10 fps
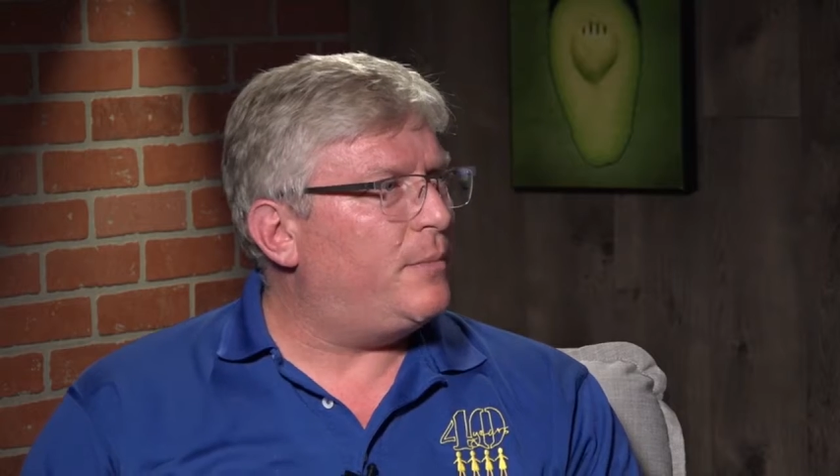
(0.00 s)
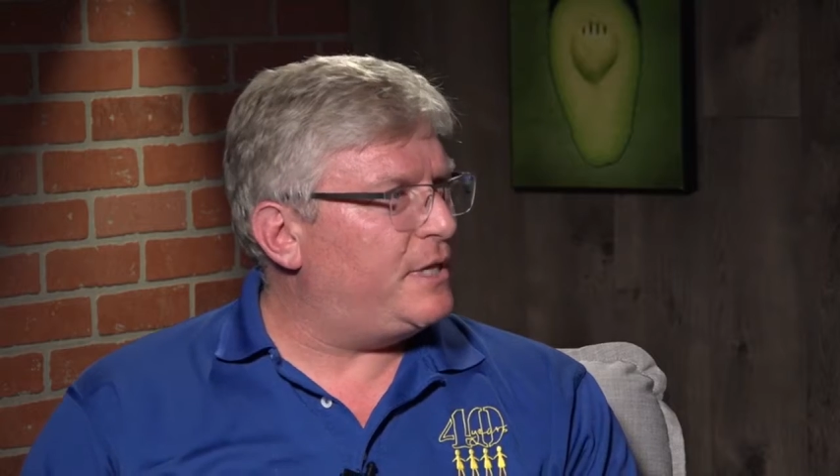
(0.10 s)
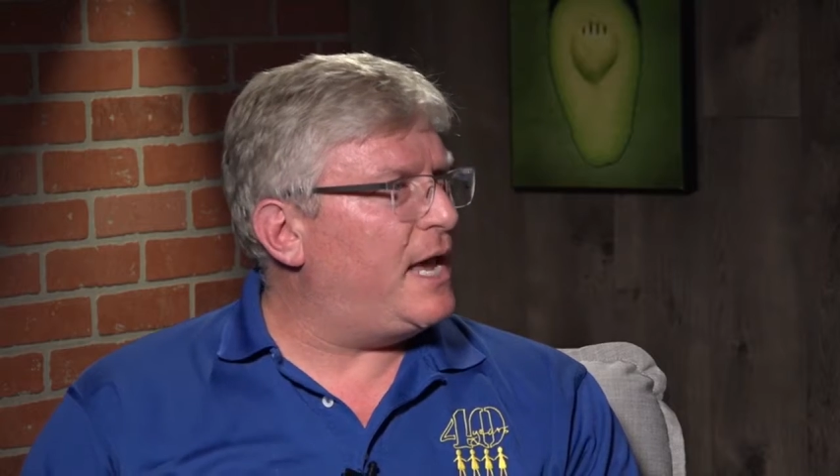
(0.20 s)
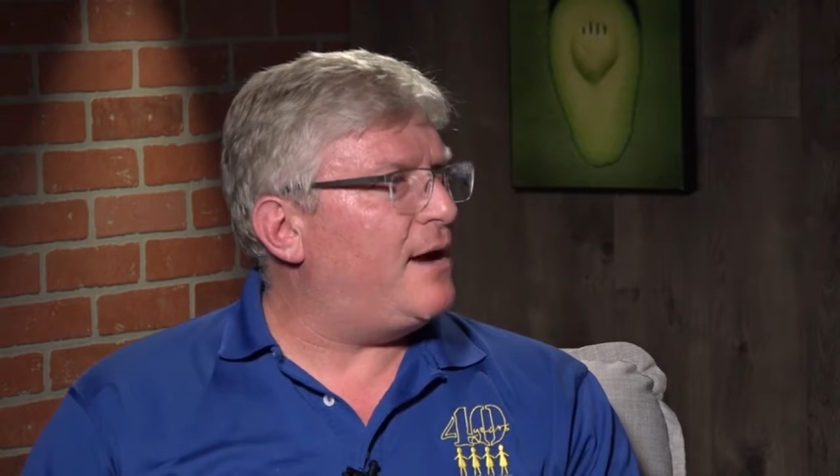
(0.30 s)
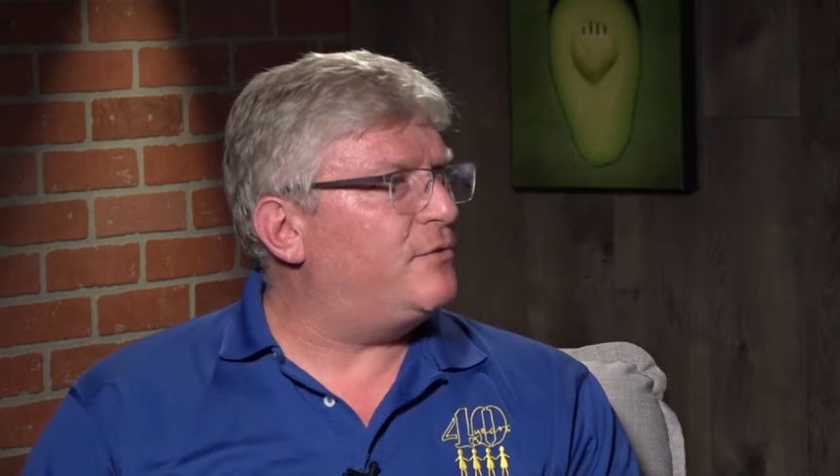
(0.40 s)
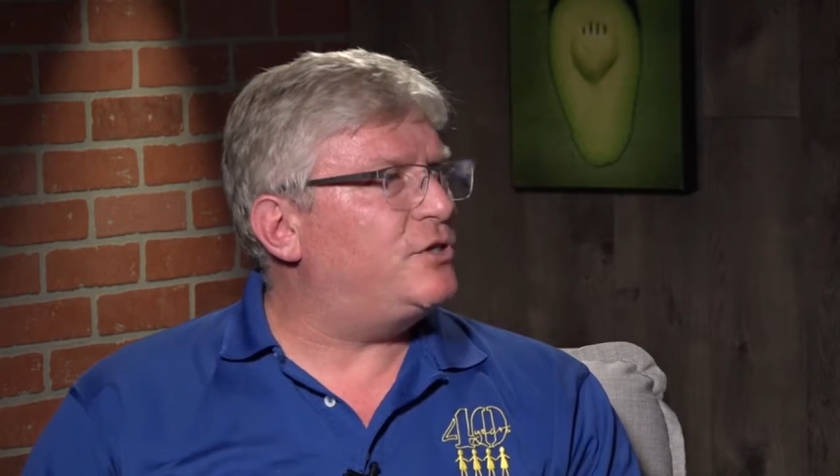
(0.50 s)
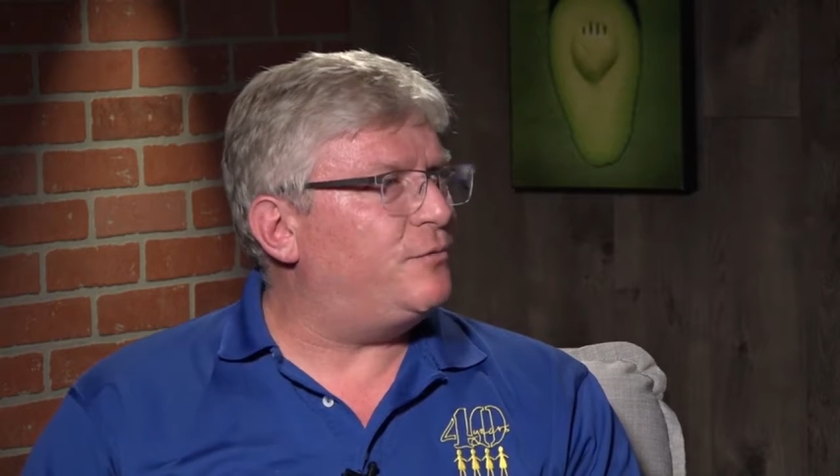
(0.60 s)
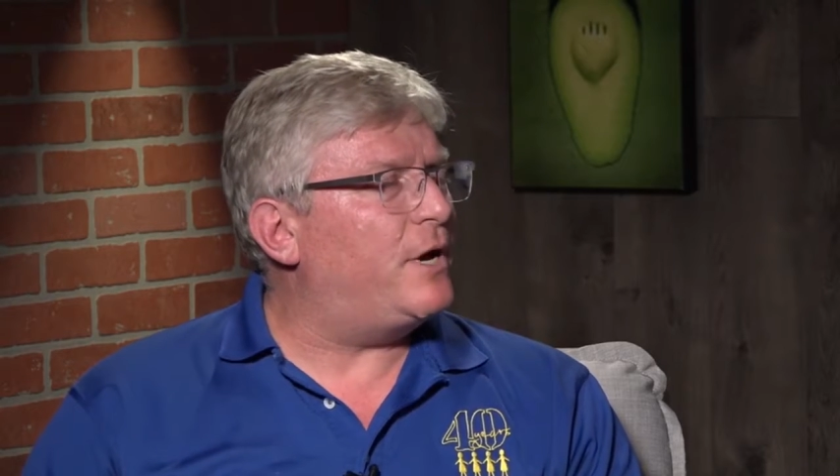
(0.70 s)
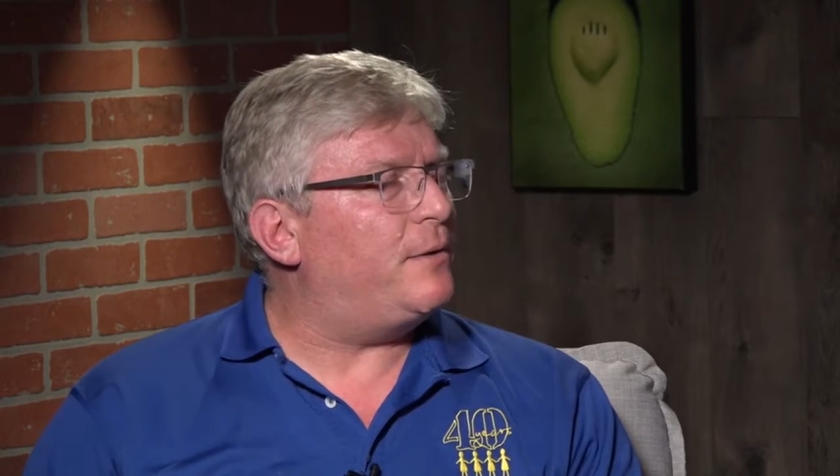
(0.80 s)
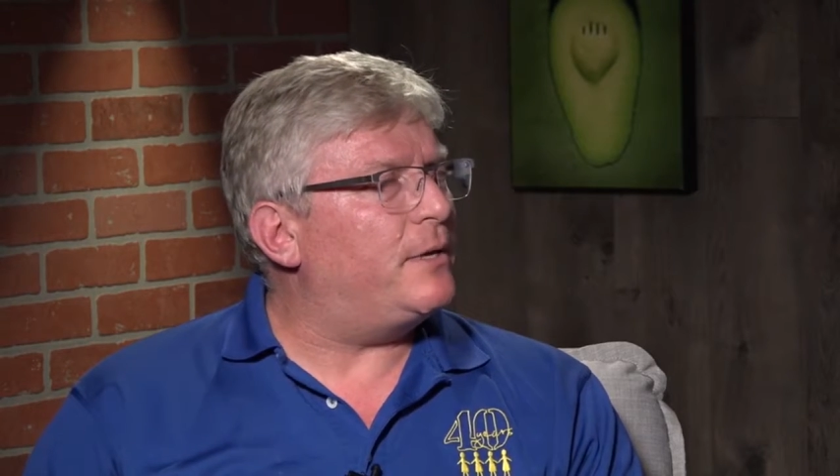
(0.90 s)
but the average is
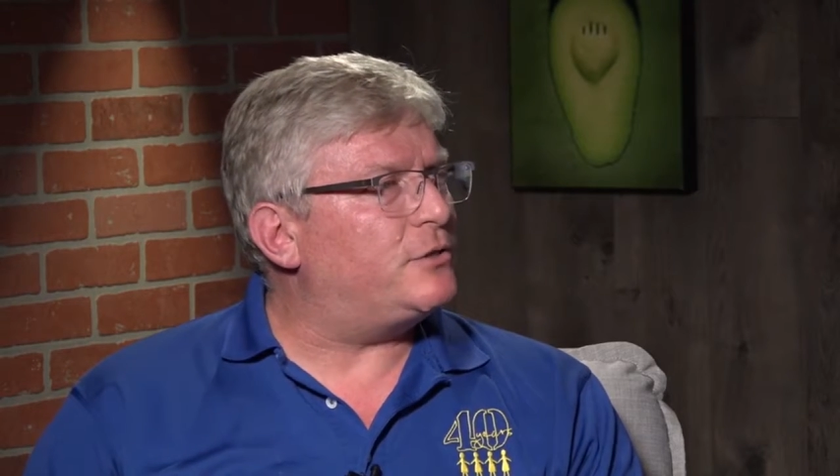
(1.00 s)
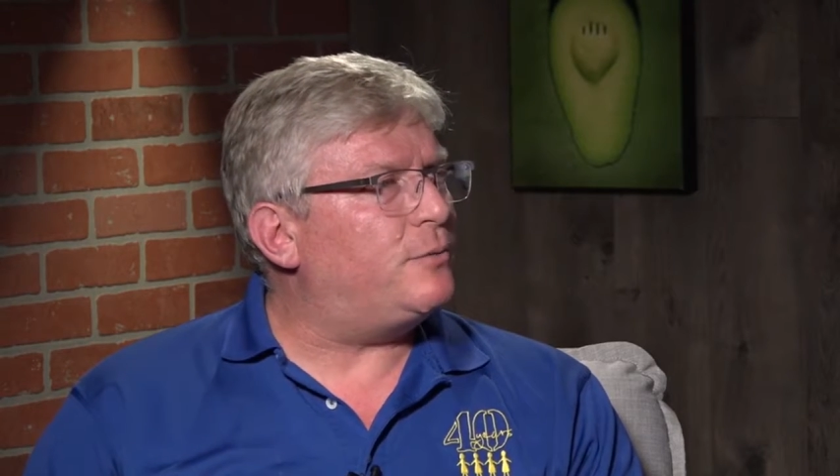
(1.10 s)
right around